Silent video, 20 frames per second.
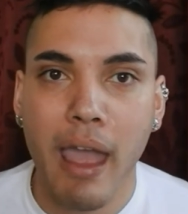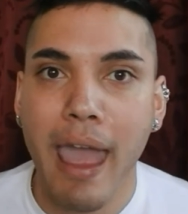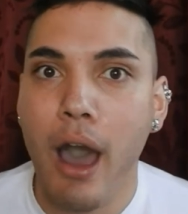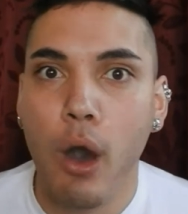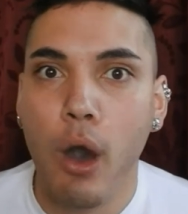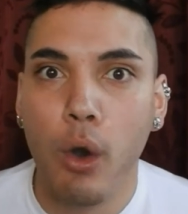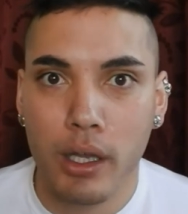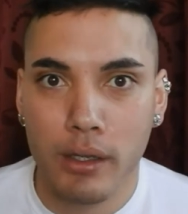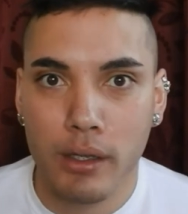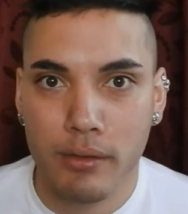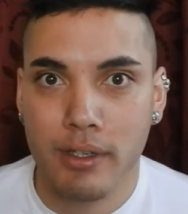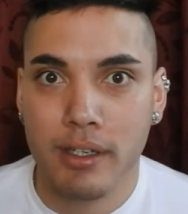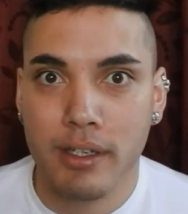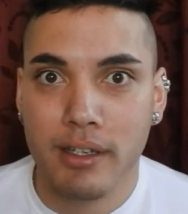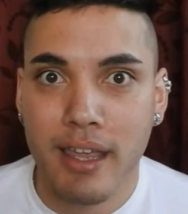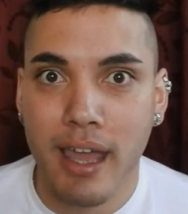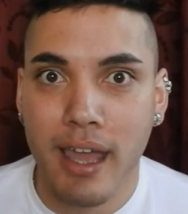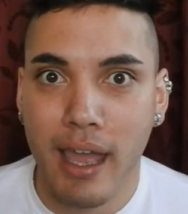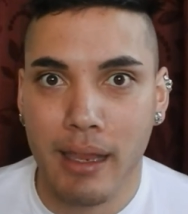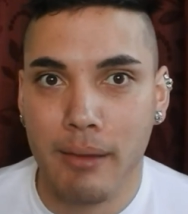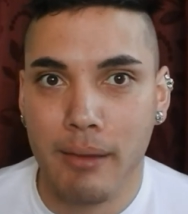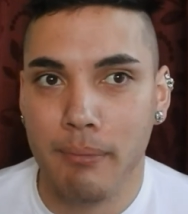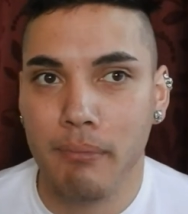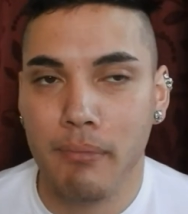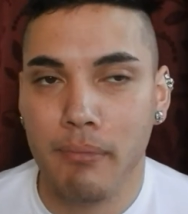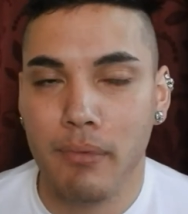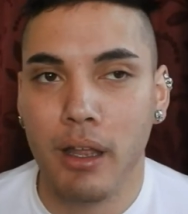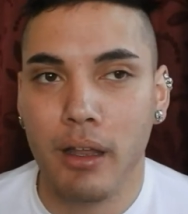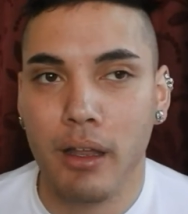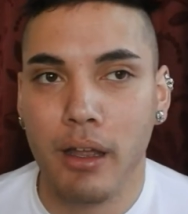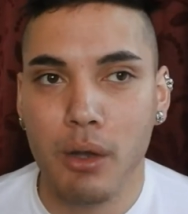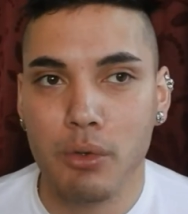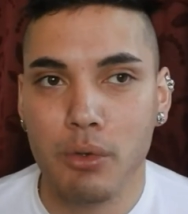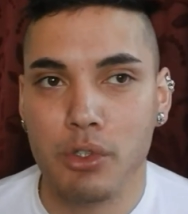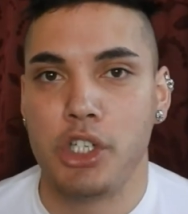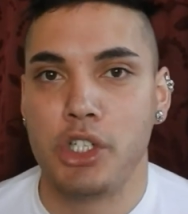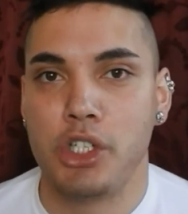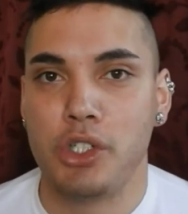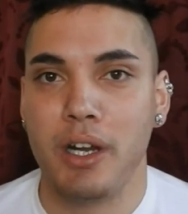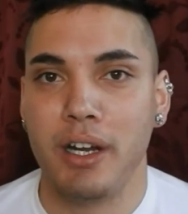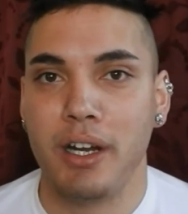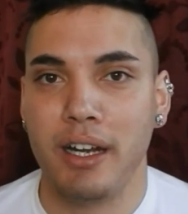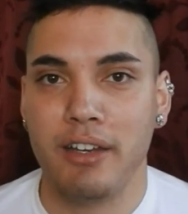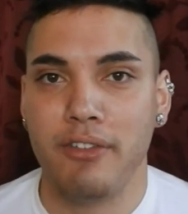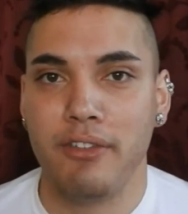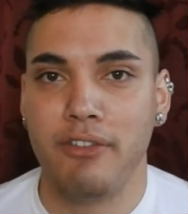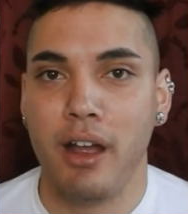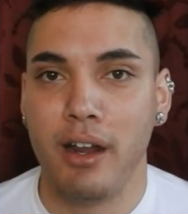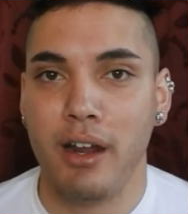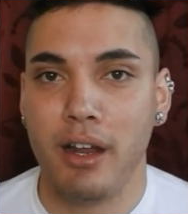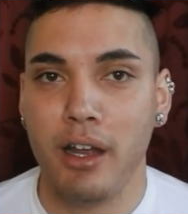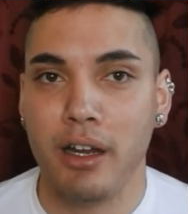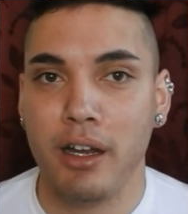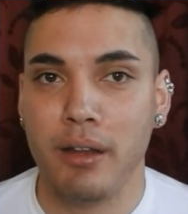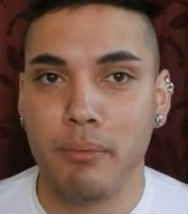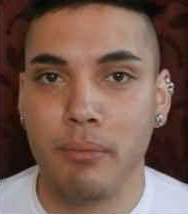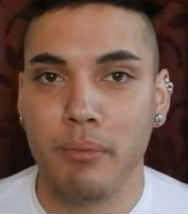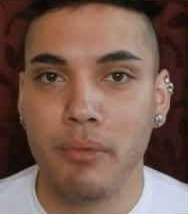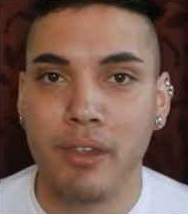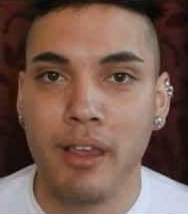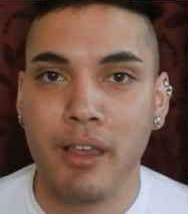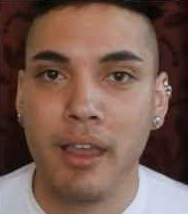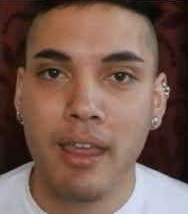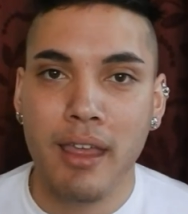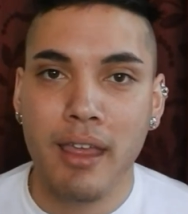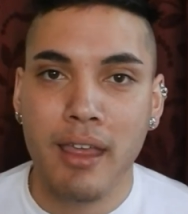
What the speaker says: hour in game. Like, I was struggling to find items.